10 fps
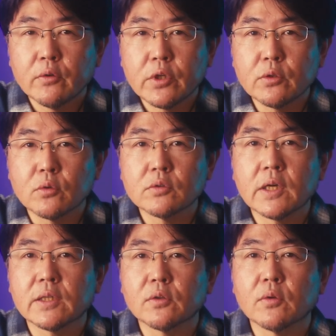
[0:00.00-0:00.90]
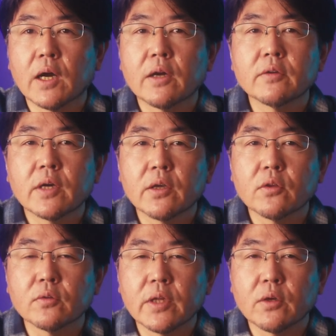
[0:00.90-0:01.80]
If you want to adjust the
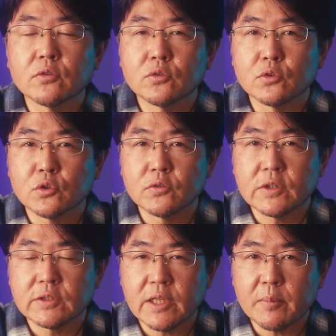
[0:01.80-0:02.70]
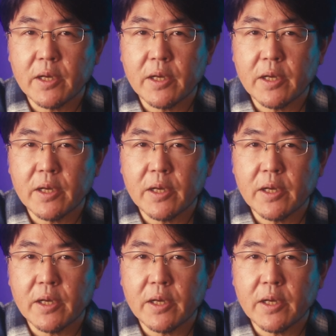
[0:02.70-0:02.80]
exposure in a bright environment,